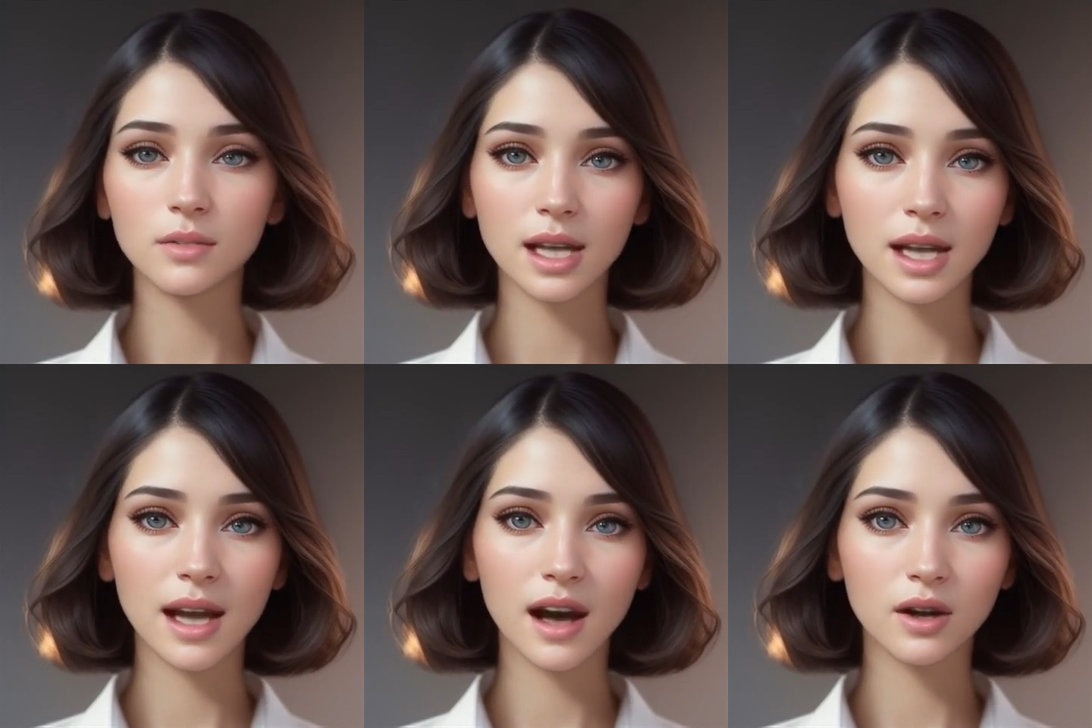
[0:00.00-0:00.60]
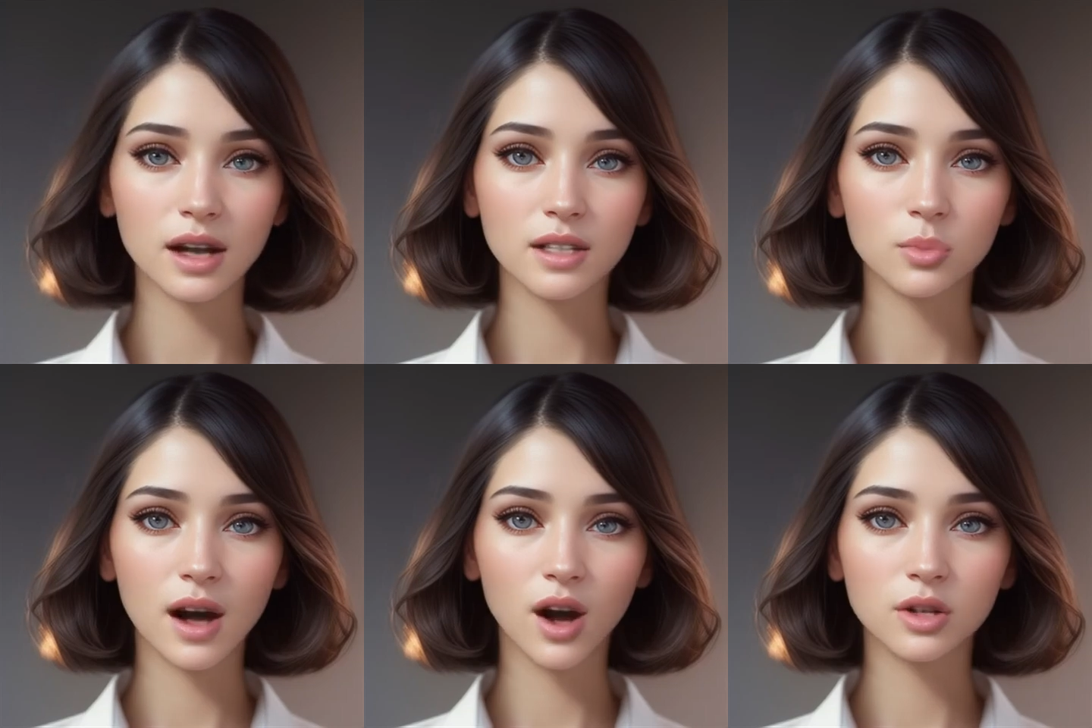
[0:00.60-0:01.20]
Key areas
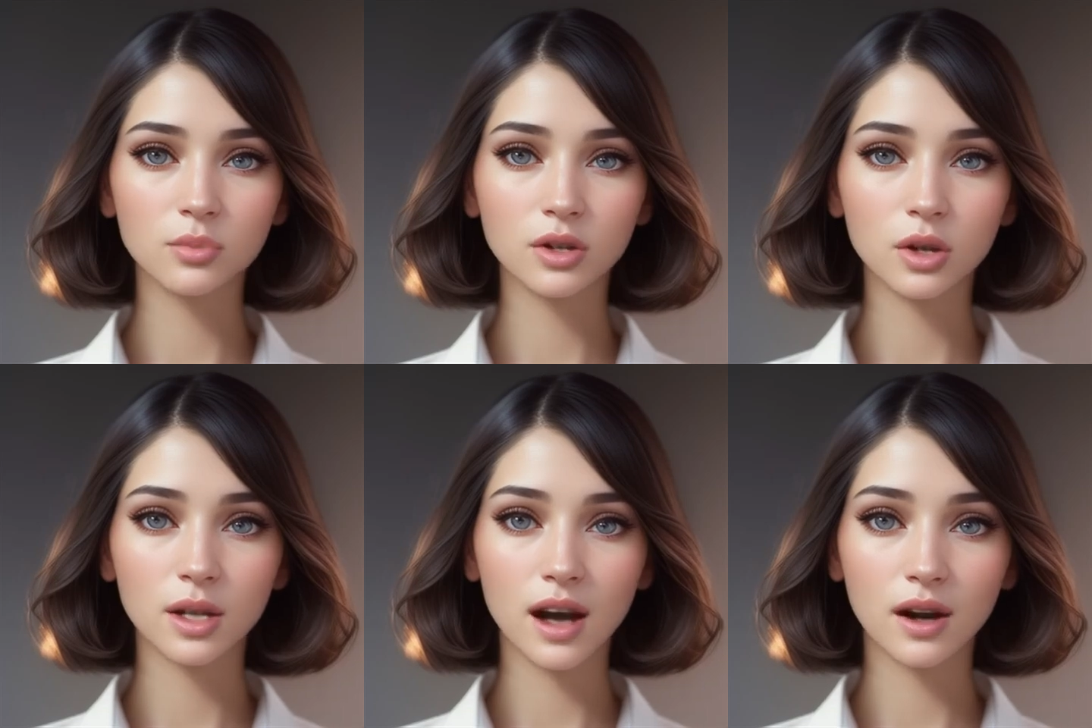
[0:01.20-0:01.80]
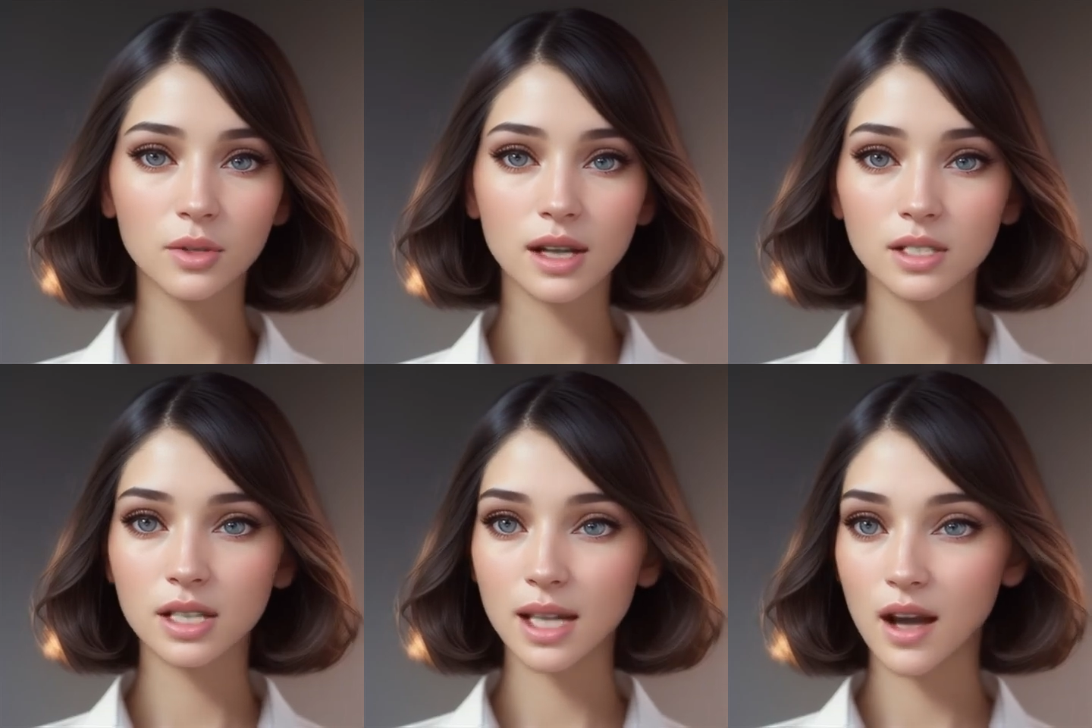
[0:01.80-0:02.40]
where hospital
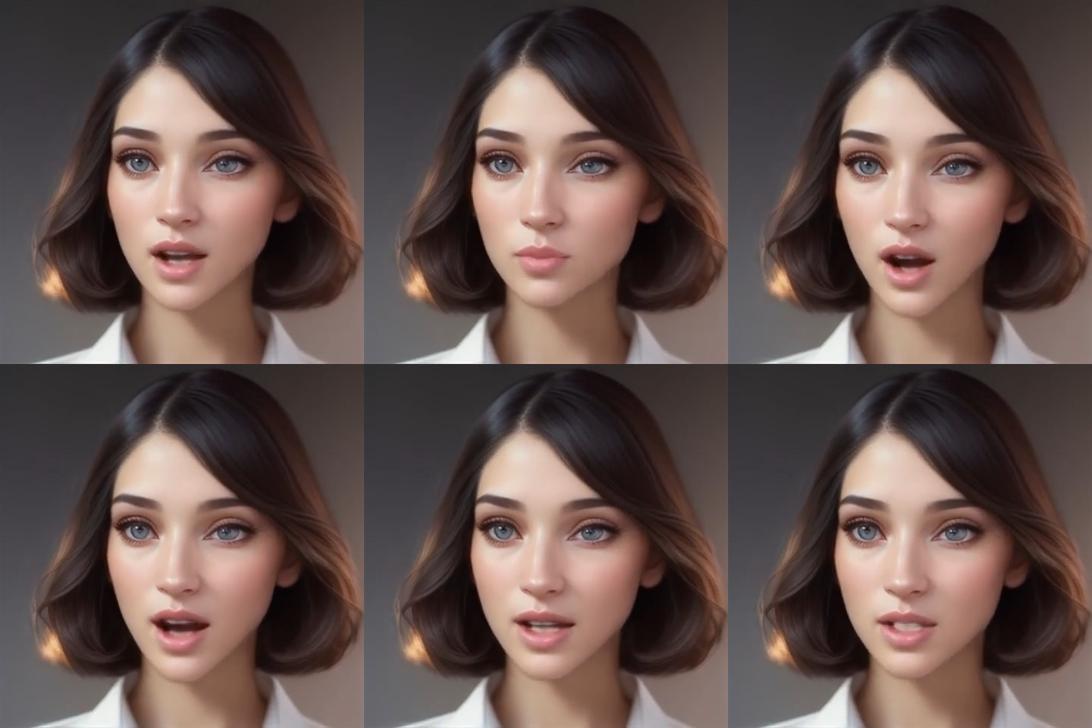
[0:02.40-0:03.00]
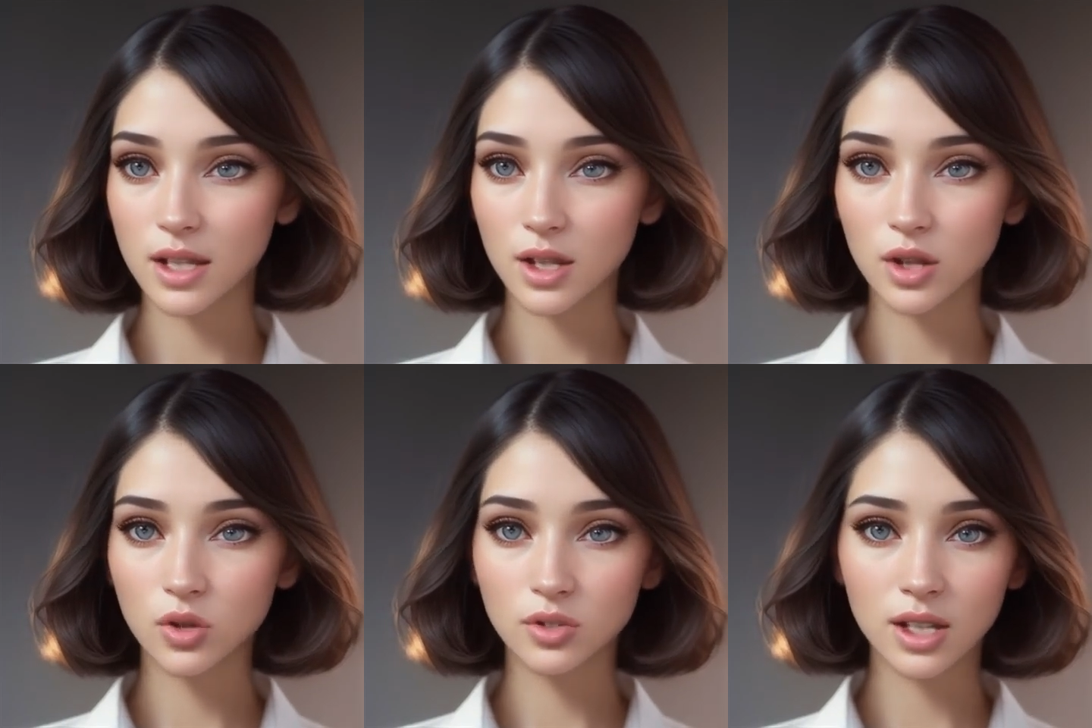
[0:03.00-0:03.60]
liability can arise
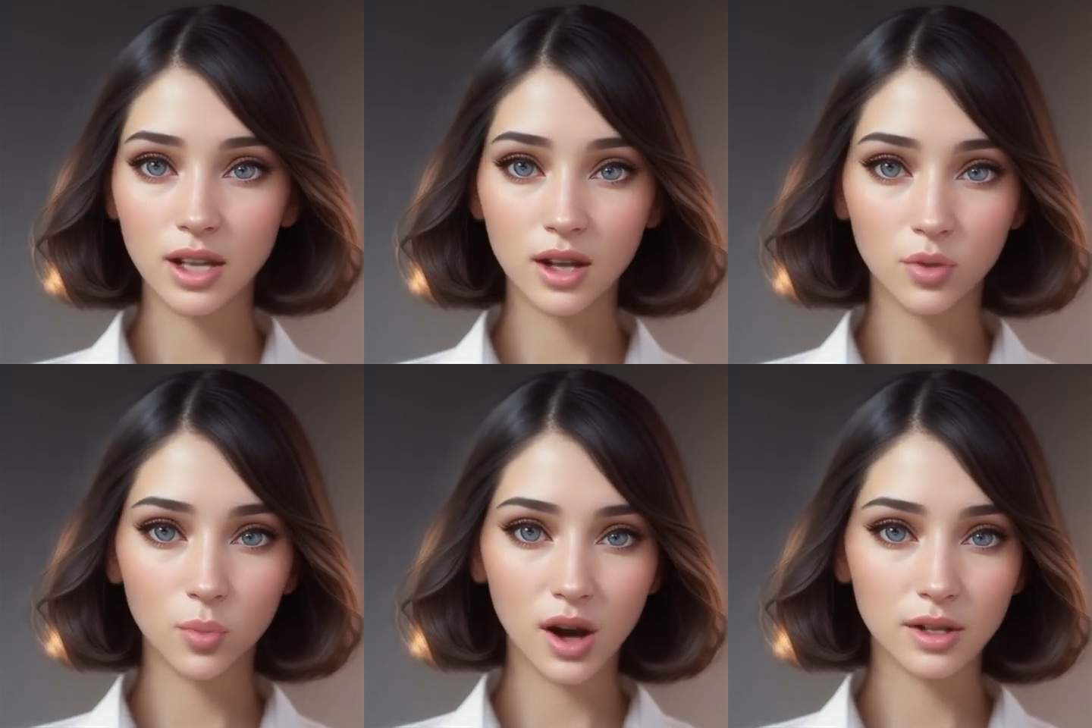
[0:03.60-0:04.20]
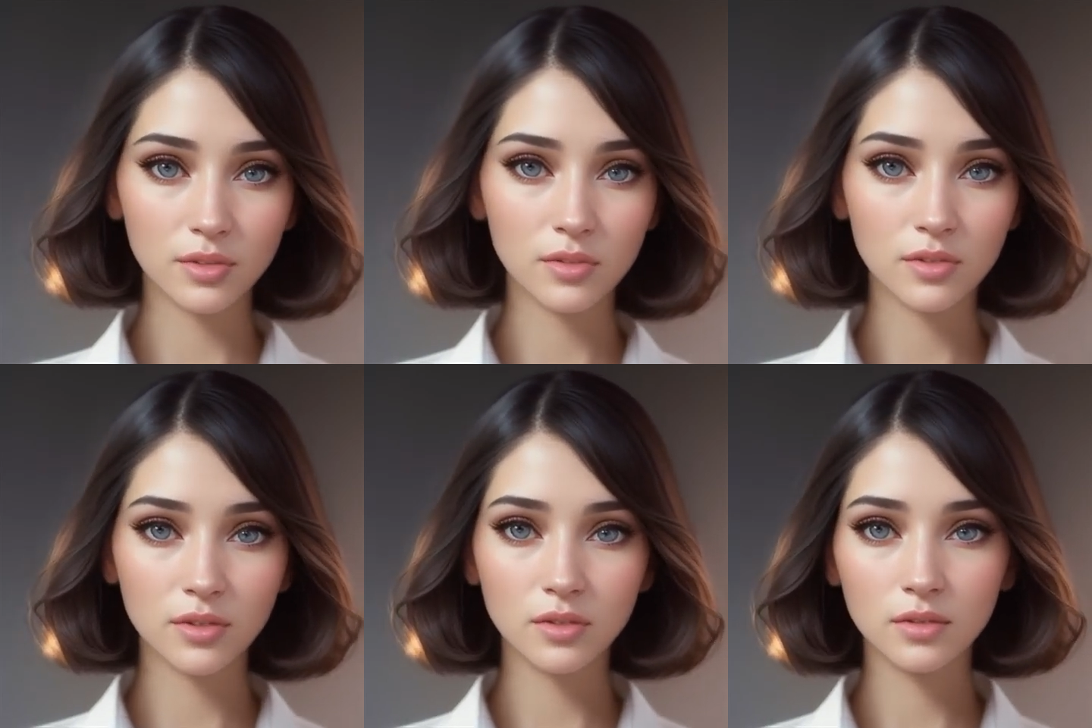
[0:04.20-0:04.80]
include 1.
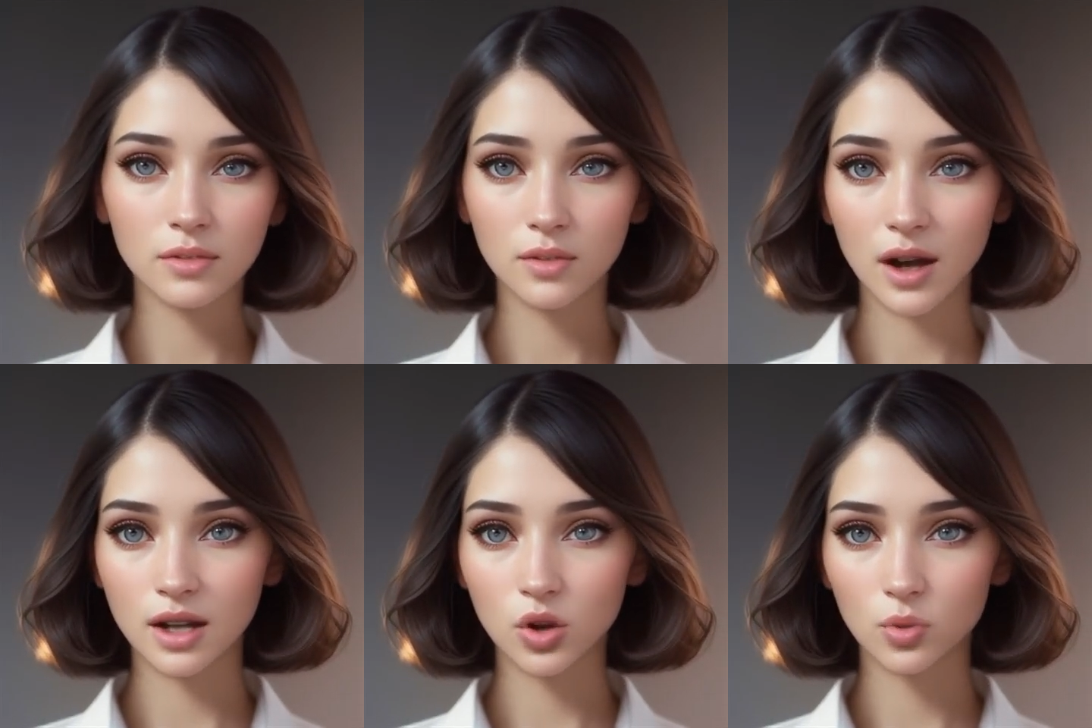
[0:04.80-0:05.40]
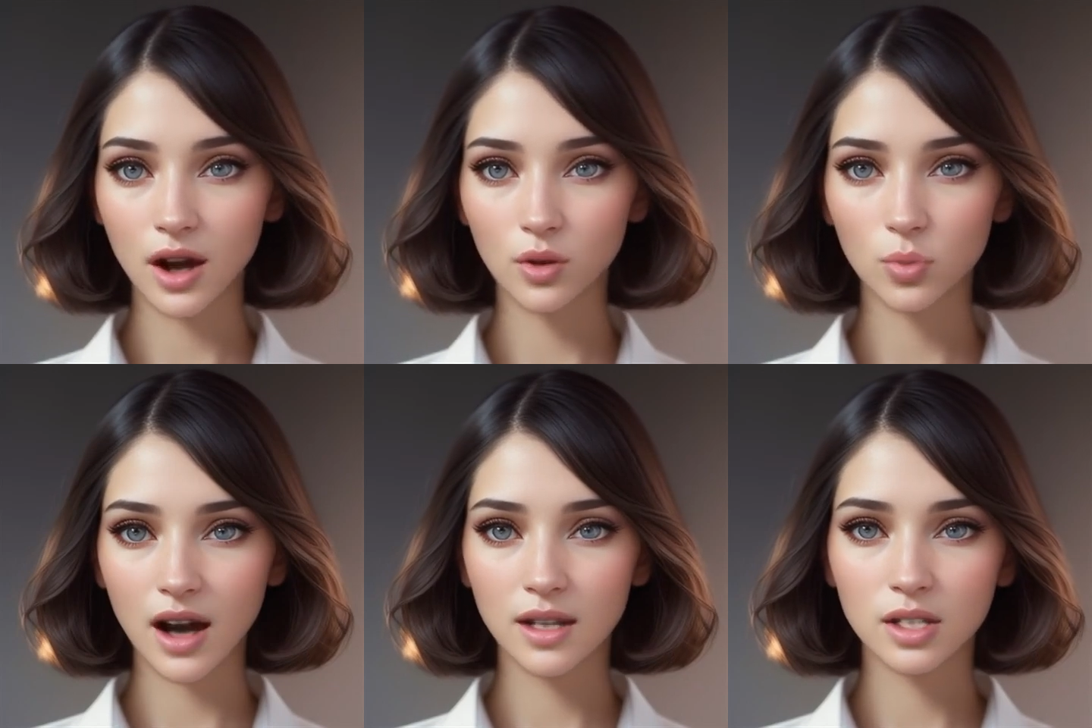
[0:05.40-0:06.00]
Medical
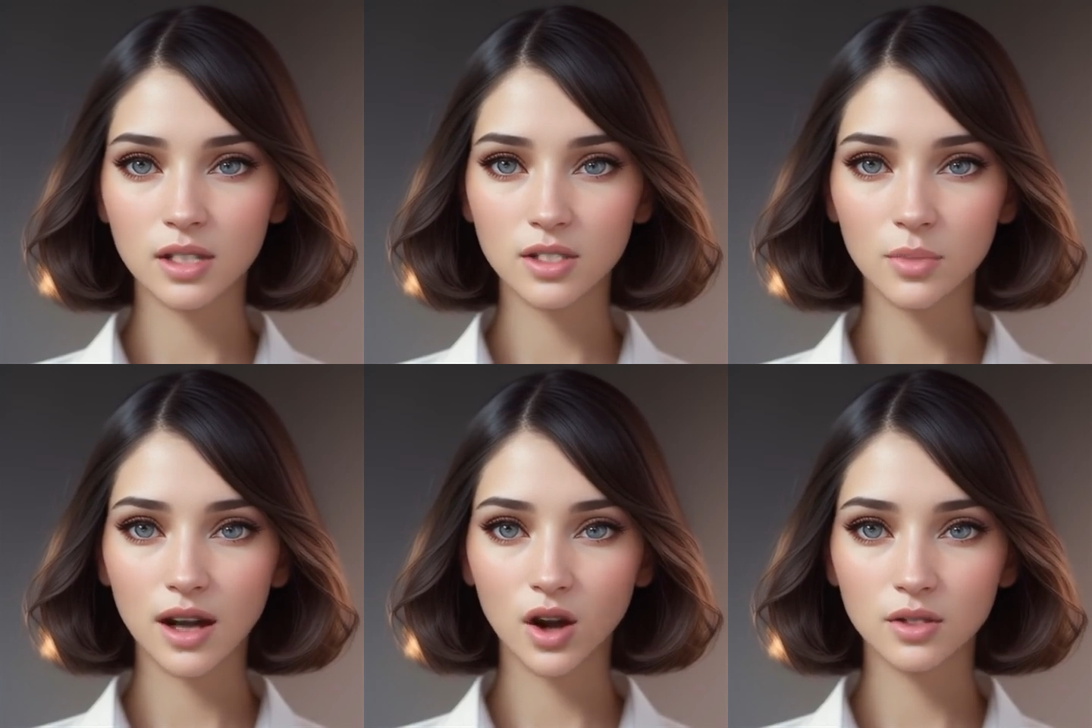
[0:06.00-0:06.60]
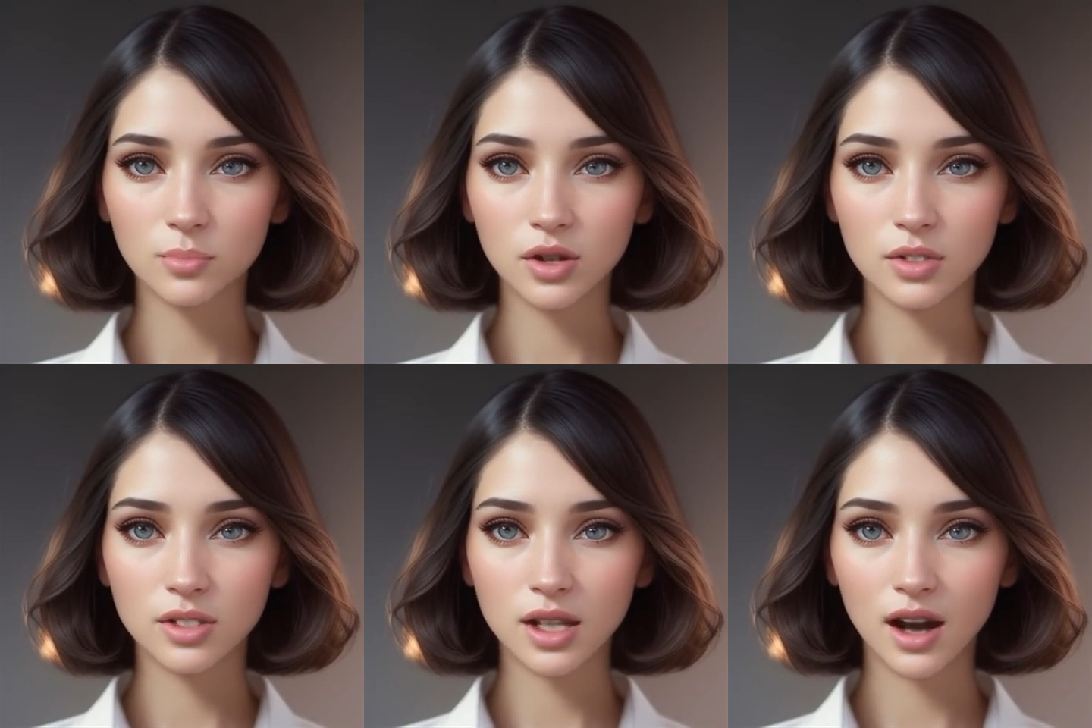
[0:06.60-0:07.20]
malpractice by hospital
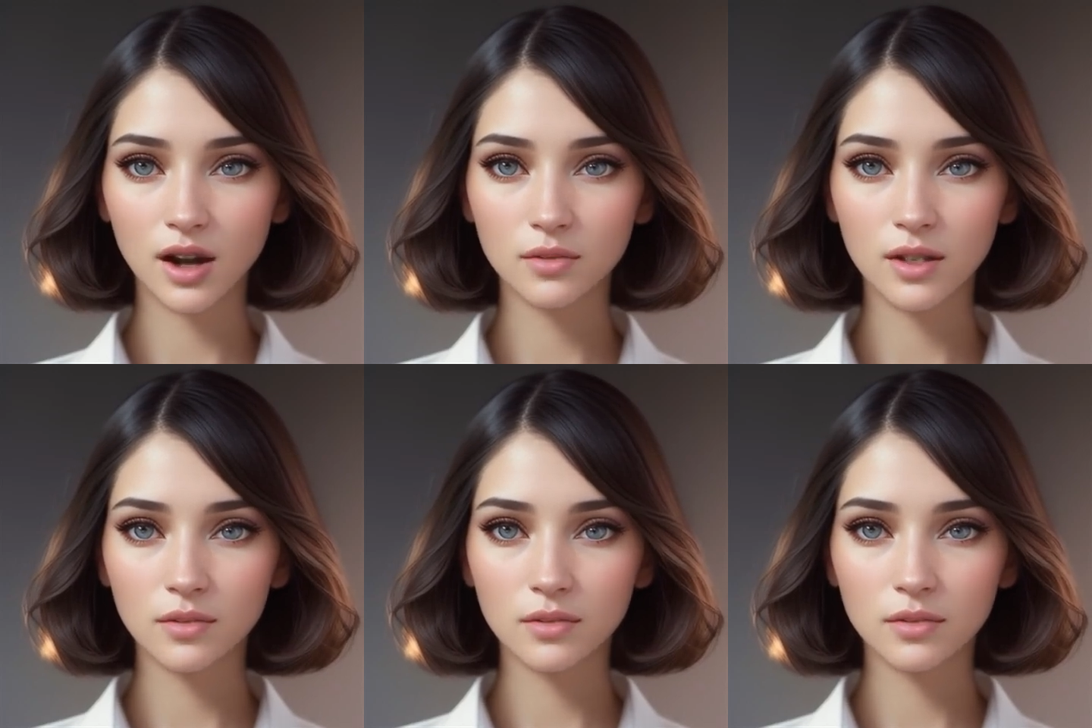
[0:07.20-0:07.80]
staff.